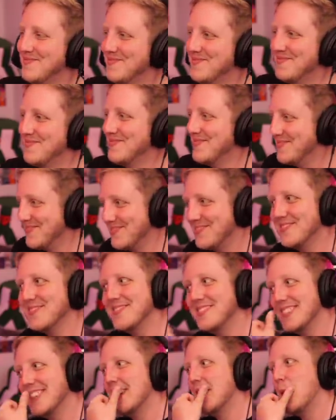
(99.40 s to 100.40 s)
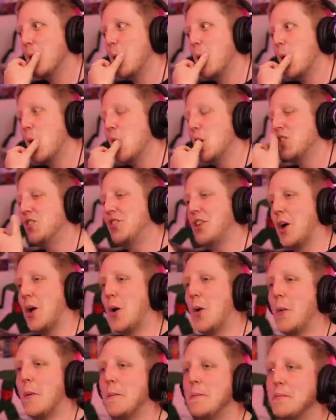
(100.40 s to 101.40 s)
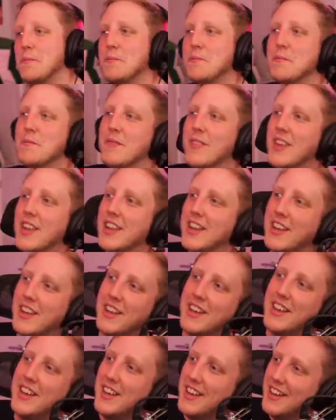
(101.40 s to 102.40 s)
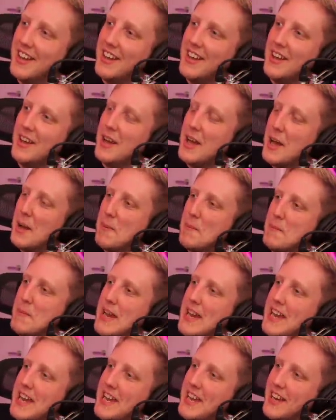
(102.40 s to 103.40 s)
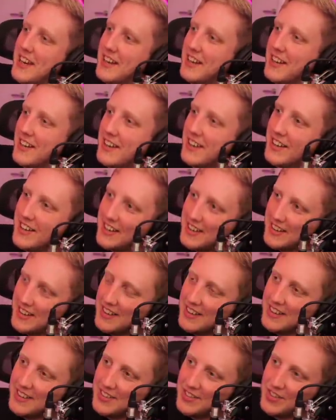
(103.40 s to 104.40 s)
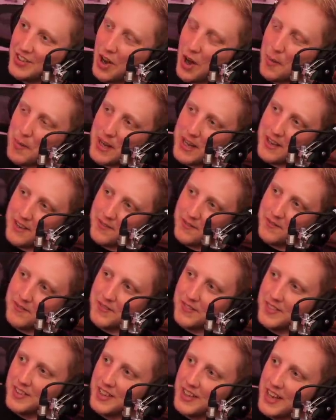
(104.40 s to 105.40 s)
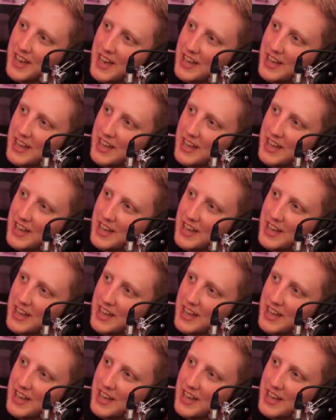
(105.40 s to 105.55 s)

Hello, Father Seventh Month so, speech privilege. As you told me, me to say last month, Tommy, I don't know May.